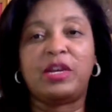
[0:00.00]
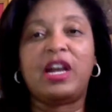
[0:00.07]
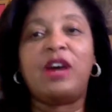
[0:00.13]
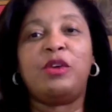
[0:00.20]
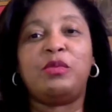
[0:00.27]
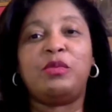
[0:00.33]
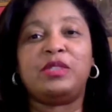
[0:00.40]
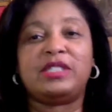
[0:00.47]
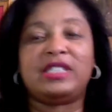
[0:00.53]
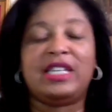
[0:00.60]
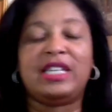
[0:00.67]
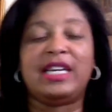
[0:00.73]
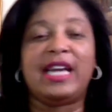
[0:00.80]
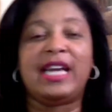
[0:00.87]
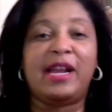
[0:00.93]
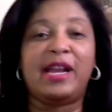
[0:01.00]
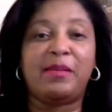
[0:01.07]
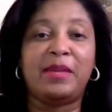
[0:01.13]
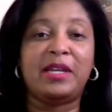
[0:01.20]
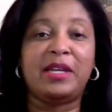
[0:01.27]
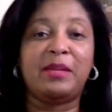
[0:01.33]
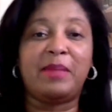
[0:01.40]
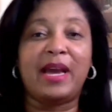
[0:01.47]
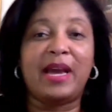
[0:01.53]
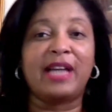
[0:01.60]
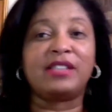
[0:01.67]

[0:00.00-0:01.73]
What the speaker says: on was the academy in the back.